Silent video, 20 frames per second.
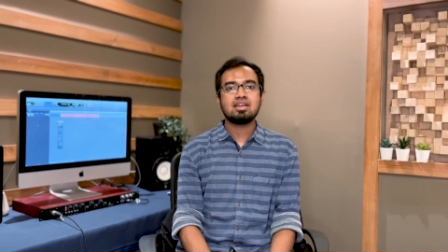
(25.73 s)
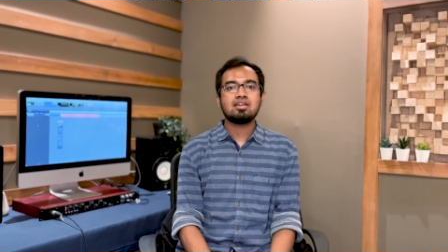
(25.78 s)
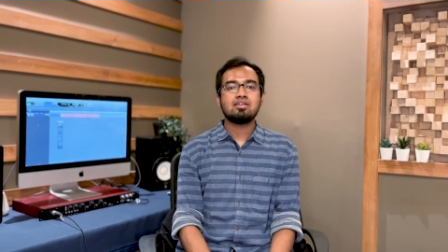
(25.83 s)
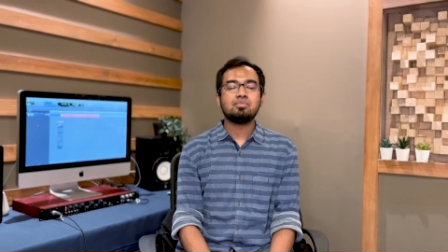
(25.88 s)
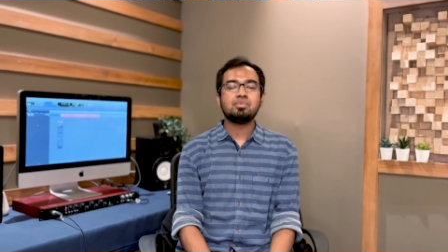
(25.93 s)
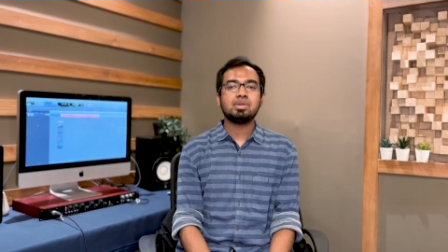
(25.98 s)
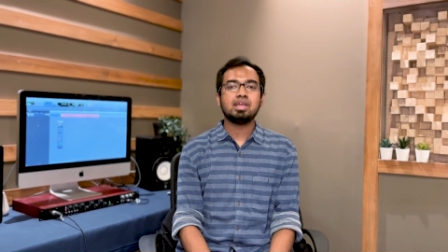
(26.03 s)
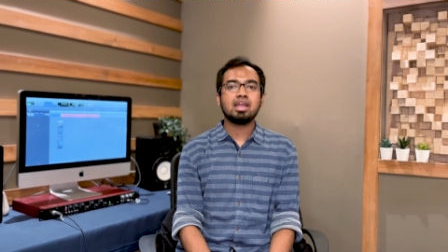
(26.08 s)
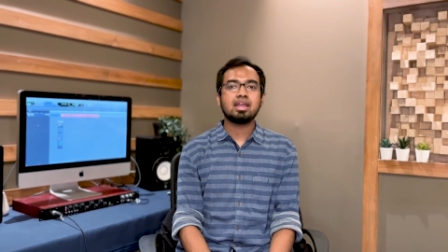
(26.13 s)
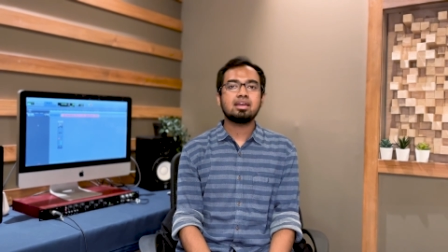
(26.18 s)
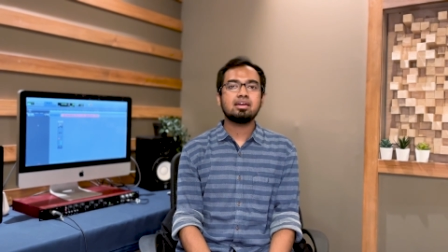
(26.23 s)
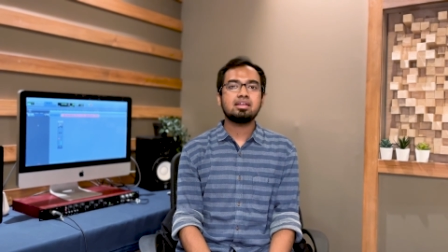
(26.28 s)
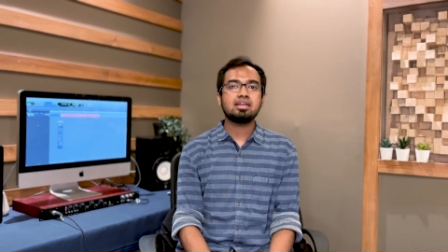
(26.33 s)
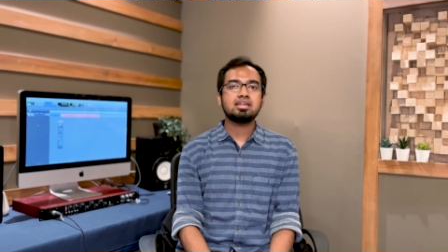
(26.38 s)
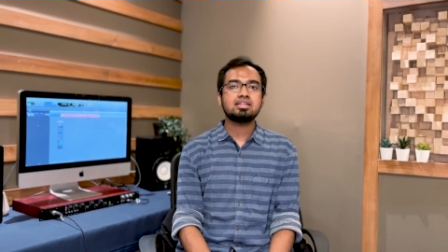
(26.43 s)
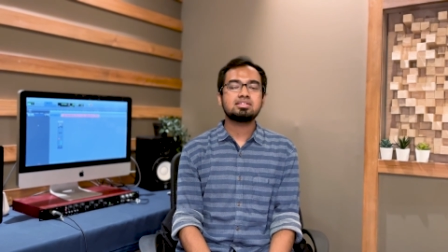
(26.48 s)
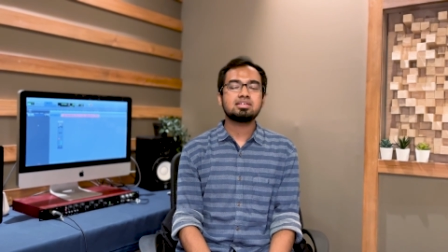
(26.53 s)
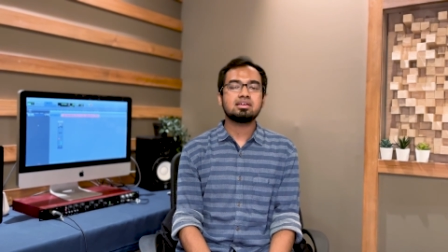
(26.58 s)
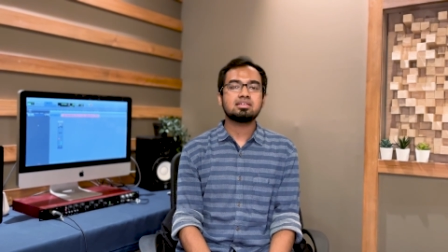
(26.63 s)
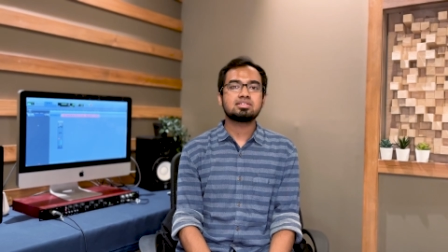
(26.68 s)
We encourage
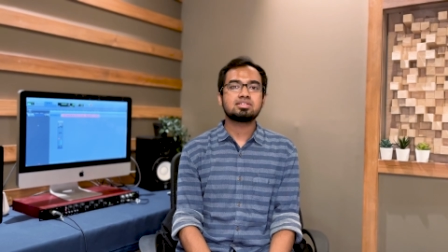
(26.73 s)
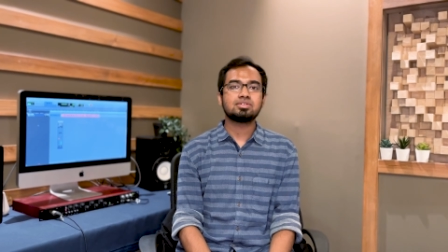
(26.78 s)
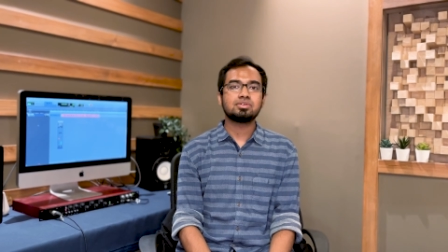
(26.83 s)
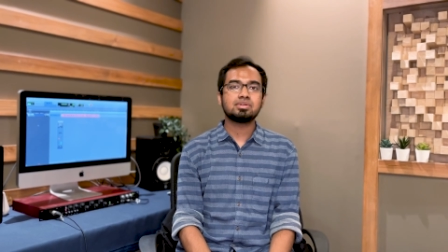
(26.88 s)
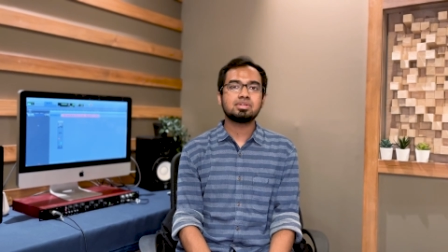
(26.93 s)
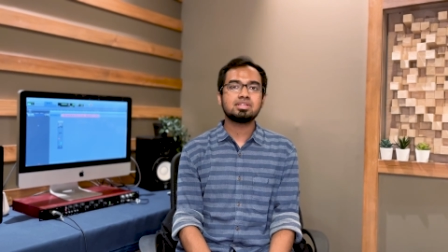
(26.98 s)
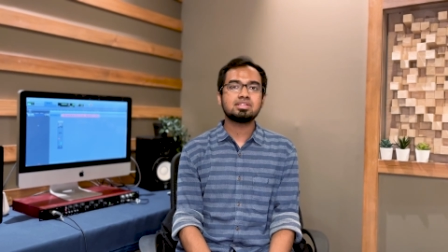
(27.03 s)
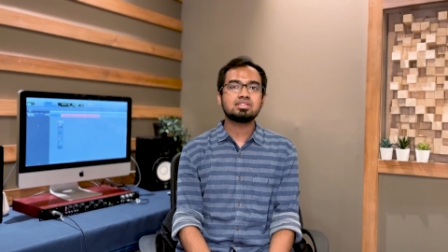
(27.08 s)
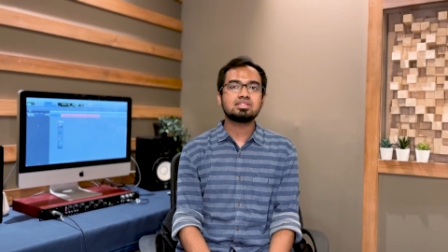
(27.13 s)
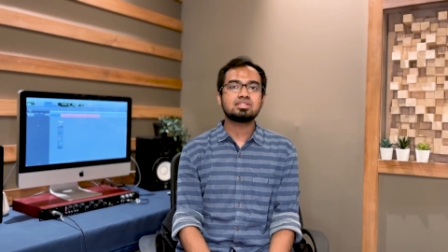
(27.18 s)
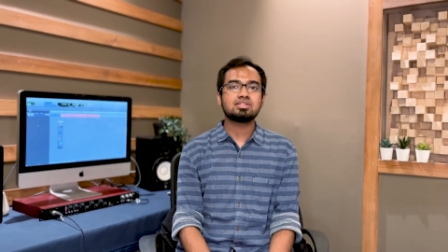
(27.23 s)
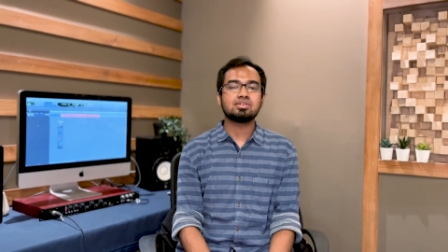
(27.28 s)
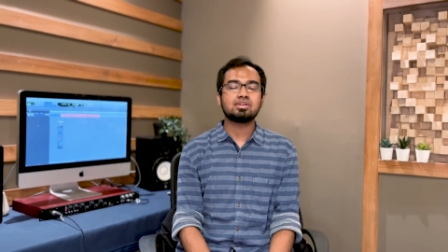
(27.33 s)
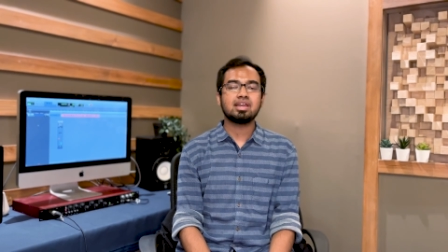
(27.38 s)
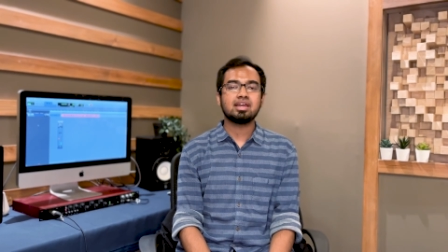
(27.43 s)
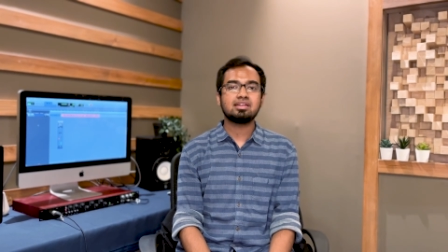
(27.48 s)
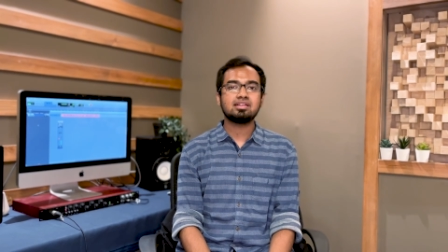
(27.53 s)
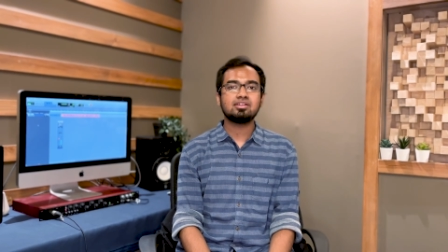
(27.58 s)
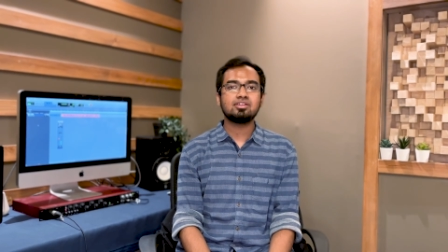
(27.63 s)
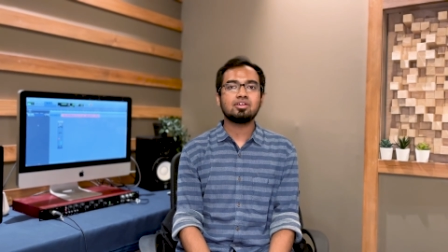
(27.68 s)
our students to get
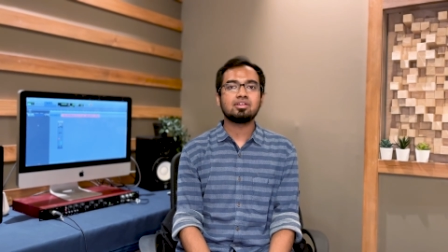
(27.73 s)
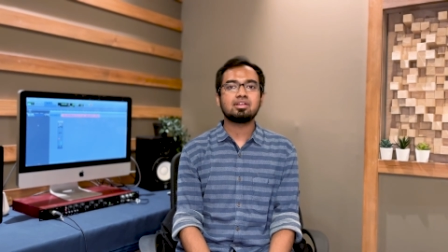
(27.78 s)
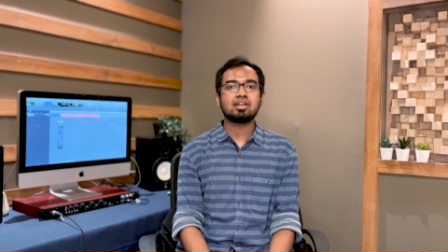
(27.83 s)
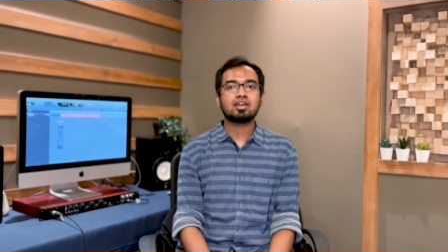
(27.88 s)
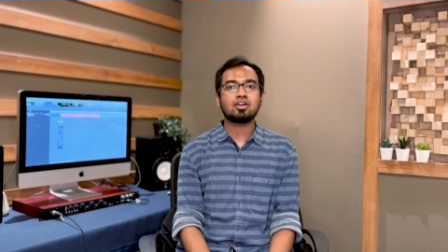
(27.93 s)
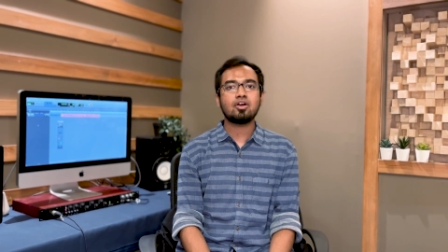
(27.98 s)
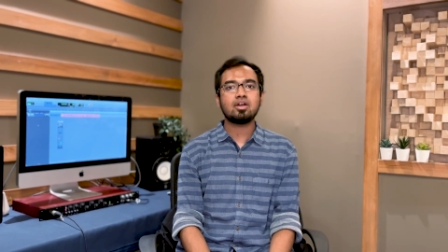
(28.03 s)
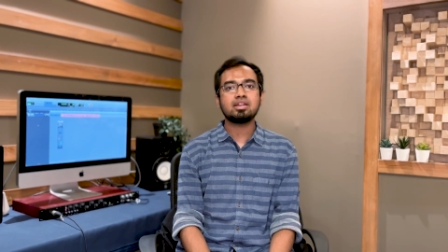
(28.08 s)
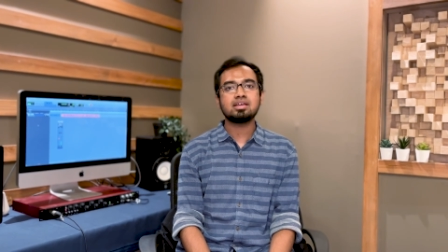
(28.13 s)
in on recording